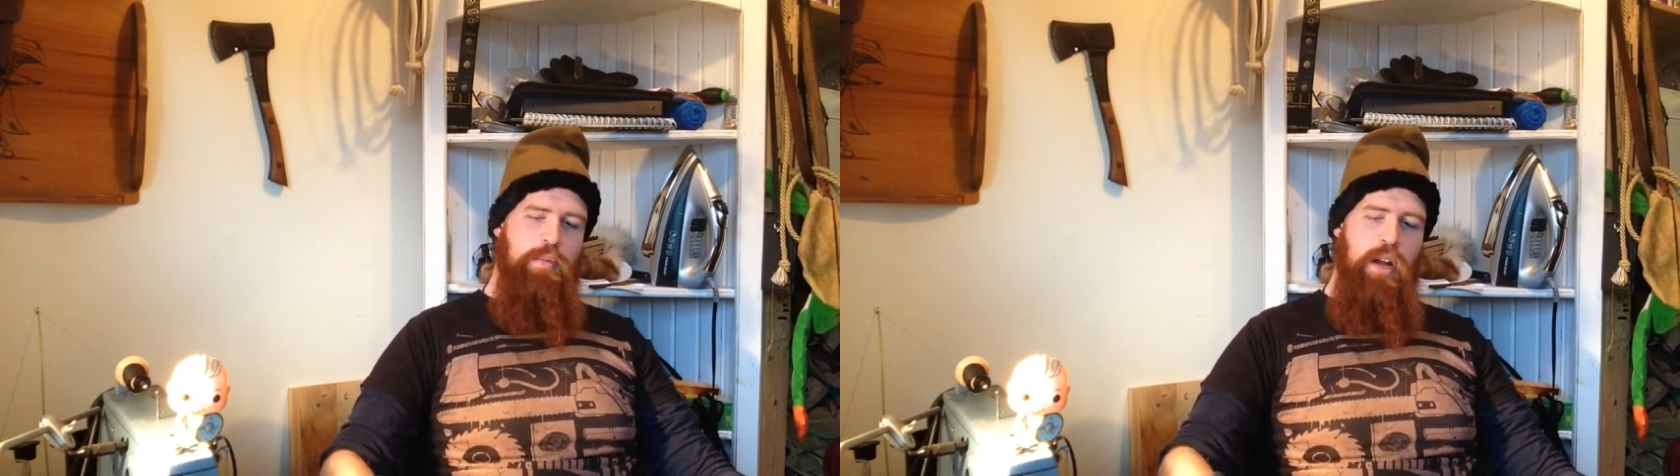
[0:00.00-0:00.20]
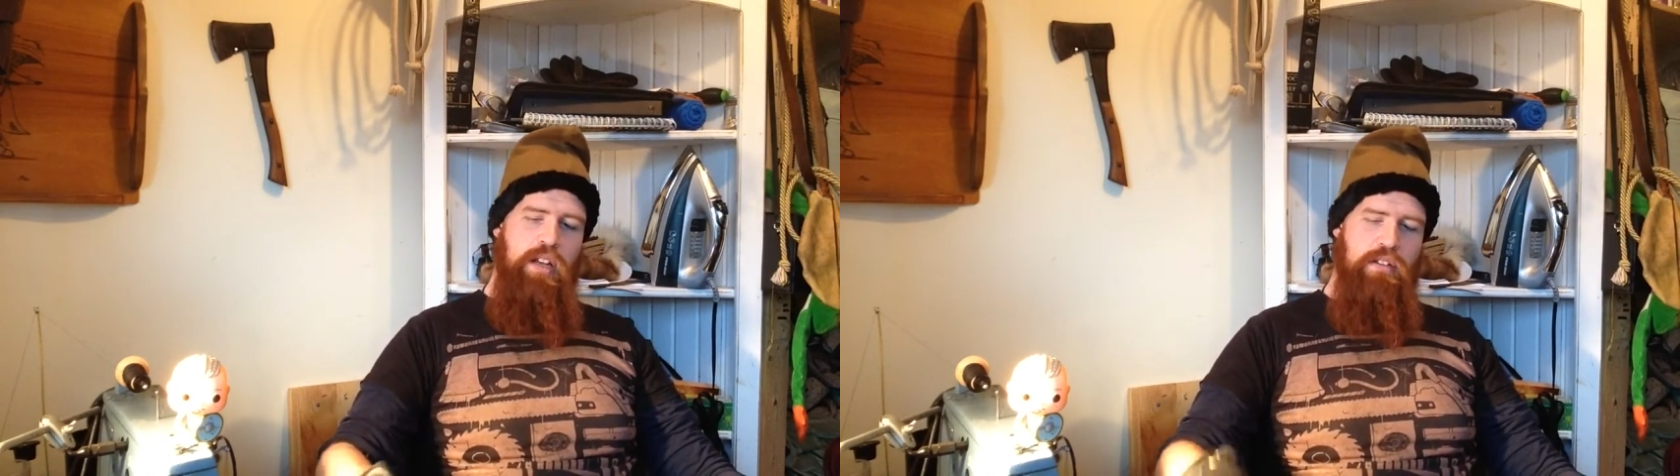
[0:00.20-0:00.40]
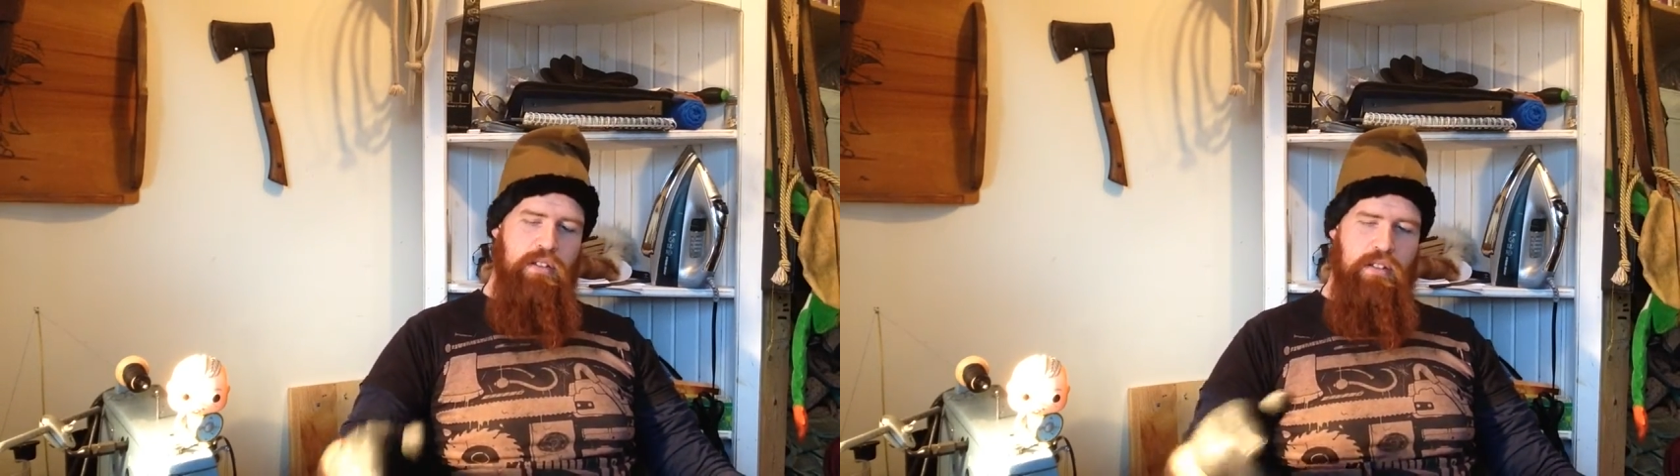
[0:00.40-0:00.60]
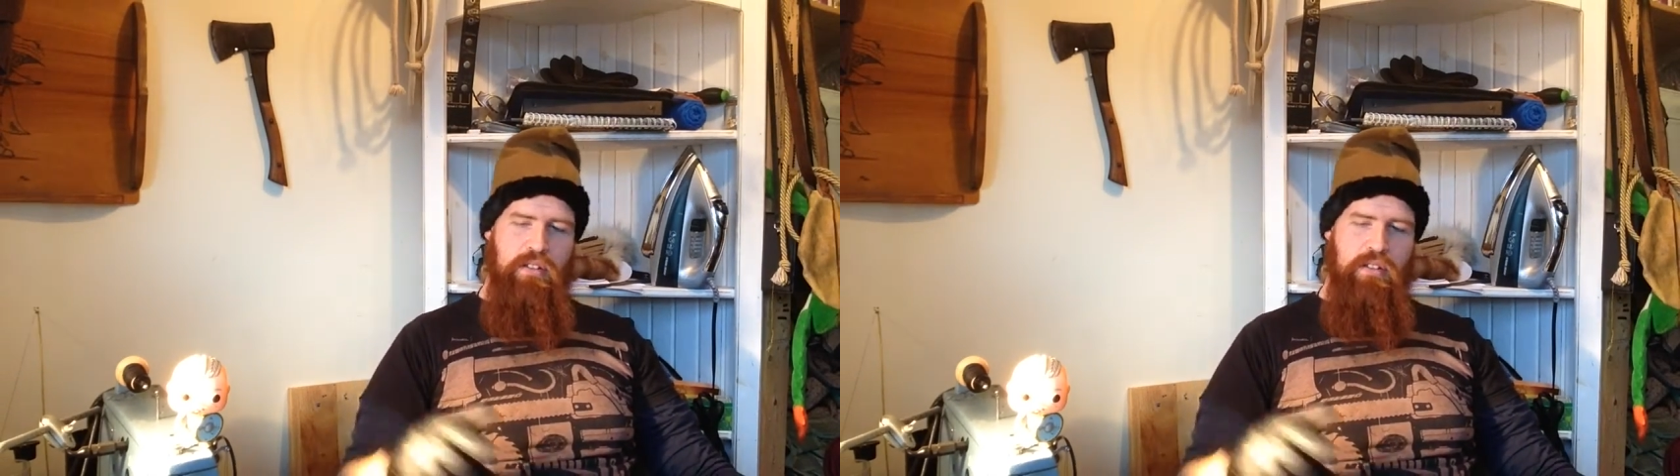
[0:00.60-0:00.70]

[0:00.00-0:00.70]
about it.